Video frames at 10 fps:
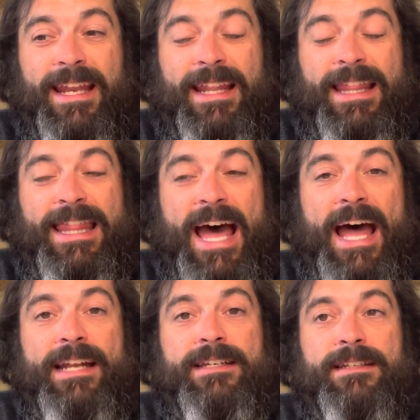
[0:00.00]

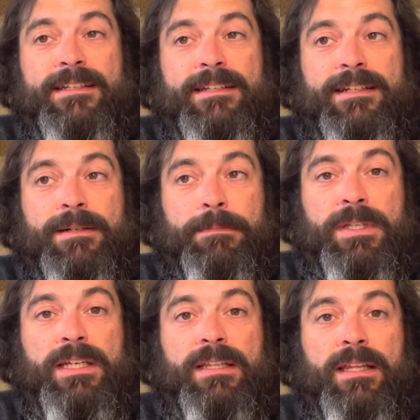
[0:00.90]
that
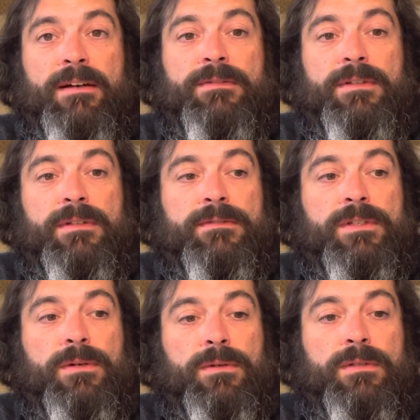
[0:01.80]
complete level of
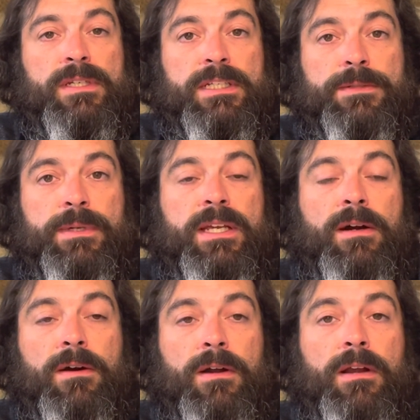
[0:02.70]
total
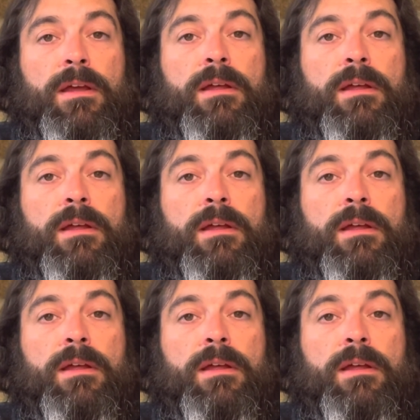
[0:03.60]
disregard